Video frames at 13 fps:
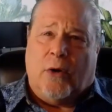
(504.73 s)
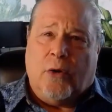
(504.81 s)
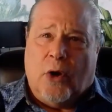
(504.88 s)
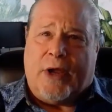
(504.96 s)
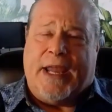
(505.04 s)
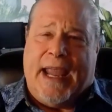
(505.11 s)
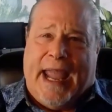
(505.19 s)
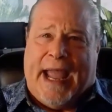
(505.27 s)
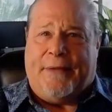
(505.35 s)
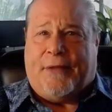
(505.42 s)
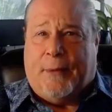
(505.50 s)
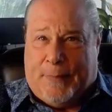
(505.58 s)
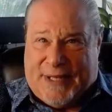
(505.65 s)
looking
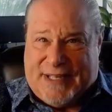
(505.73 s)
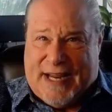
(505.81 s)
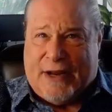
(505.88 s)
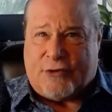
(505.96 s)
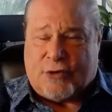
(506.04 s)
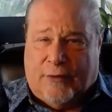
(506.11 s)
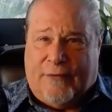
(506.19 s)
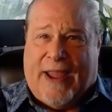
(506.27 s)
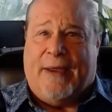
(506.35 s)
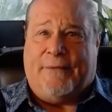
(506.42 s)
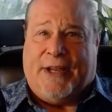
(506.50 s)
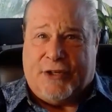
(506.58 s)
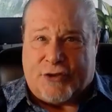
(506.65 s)
at the potential of
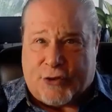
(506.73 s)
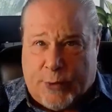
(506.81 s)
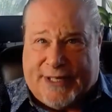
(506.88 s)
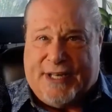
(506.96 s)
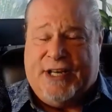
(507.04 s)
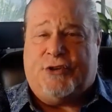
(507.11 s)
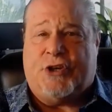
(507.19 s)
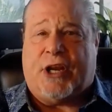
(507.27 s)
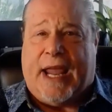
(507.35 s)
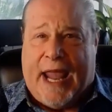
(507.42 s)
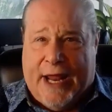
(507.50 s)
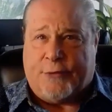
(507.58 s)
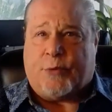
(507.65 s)
having a
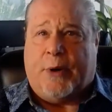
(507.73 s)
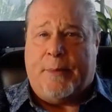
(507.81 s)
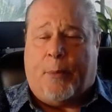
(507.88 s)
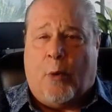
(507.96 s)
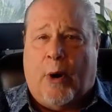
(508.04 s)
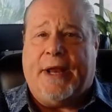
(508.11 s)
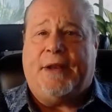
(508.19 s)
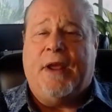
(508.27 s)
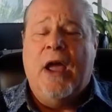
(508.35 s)
strategic entry point